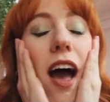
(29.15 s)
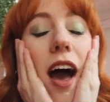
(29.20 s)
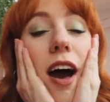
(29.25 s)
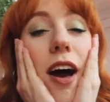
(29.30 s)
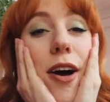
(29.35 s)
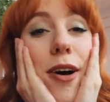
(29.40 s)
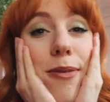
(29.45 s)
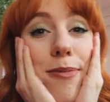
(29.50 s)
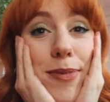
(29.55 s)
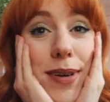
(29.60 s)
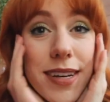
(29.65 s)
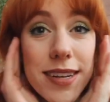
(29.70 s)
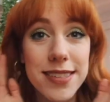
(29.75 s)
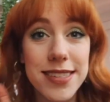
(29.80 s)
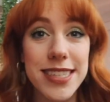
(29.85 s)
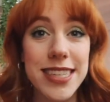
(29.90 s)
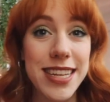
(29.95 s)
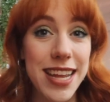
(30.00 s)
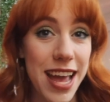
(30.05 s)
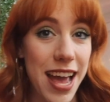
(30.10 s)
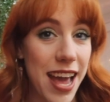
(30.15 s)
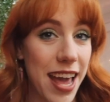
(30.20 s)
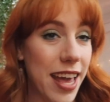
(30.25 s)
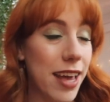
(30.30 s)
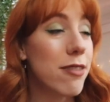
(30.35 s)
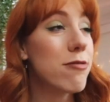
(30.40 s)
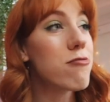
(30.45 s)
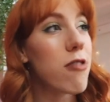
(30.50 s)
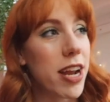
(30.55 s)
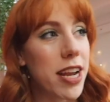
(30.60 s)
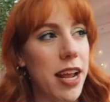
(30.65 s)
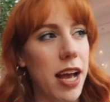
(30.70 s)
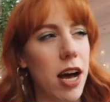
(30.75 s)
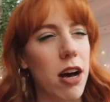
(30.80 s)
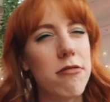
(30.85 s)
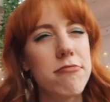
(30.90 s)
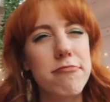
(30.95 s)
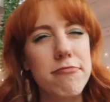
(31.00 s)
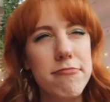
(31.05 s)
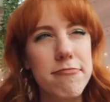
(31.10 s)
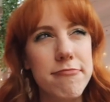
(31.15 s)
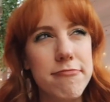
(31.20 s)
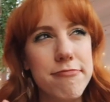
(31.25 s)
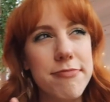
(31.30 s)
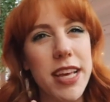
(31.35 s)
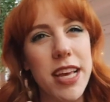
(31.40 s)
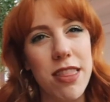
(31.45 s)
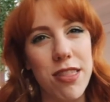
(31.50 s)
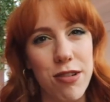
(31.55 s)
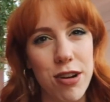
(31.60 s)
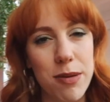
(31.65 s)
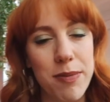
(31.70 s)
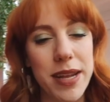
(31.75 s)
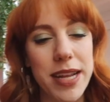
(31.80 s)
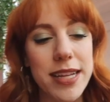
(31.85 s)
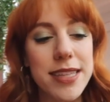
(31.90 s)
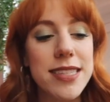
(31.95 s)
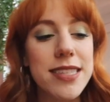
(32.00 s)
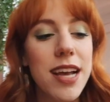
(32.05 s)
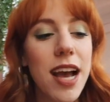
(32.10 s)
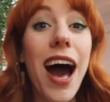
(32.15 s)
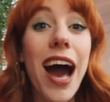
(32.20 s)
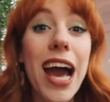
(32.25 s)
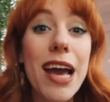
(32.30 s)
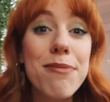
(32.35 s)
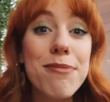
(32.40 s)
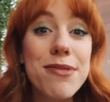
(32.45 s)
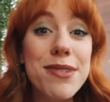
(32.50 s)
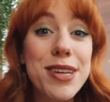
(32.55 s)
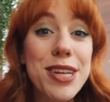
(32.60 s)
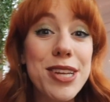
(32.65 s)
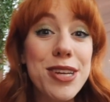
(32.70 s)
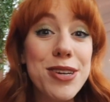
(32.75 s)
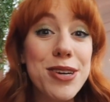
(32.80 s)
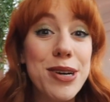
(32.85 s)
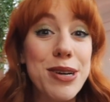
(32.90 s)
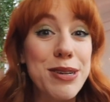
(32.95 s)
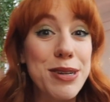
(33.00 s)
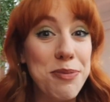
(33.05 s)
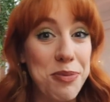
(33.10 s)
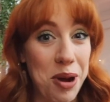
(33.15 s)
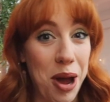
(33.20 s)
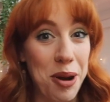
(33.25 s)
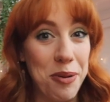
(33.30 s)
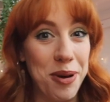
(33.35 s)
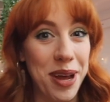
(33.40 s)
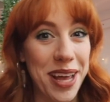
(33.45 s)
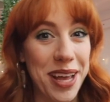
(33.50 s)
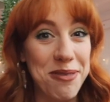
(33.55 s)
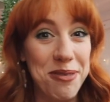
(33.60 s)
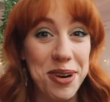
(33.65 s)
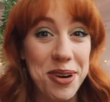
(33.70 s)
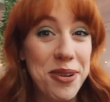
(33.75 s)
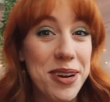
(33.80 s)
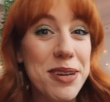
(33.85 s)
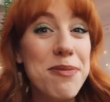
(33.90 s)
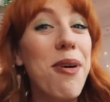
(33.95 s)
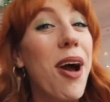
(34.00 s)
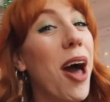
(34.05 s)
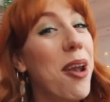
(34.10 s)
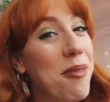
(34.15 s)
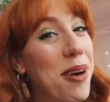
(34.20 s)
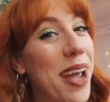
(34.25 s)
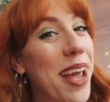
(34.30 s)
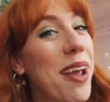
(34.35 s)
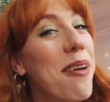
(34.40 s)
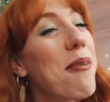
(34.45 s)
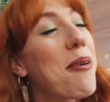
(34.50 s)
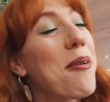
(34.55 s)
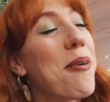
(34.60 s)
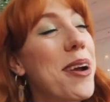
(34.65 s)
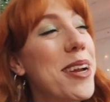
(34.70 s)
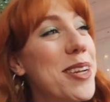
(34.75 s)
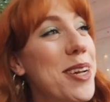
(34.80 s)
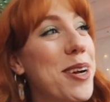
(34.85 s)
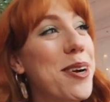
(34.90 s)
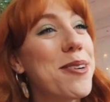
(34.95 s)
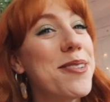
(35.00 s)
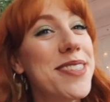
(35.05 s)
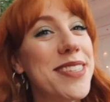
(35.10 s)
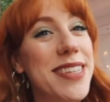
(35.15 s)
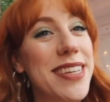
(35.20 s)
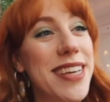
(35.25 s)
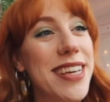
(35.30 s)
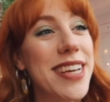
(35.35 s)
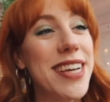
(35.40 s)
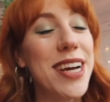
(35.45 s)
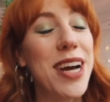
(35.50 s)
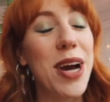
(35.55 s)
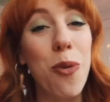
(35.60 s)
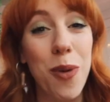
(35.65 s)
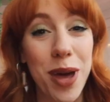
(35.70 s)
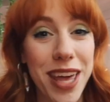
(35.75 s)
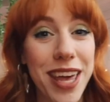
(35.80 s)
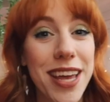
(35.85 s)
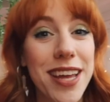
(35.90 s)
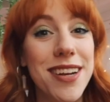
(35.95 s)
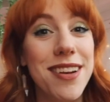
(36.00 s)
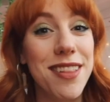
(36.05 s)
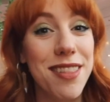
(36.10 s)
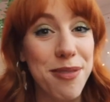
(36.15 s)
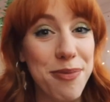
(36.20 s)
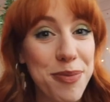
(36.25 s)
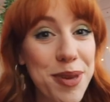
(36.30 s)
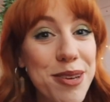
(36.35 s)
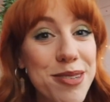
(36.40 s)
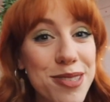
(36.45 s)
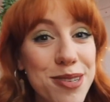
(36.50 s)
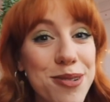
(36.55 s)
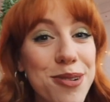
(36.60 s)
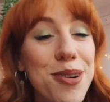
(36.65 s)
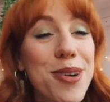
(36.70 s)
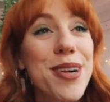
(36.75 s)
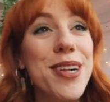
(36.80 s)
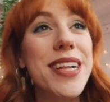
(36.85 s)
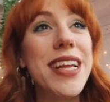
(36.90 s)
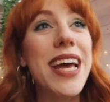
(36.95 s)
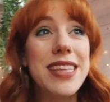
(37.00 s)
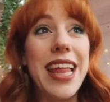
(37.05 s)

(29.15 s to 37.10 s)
Um, today, right now, mm, like 30 minutes, I'm gonna go to Broadway. We're going to Broadway. We're going to go see Wicked, the musical.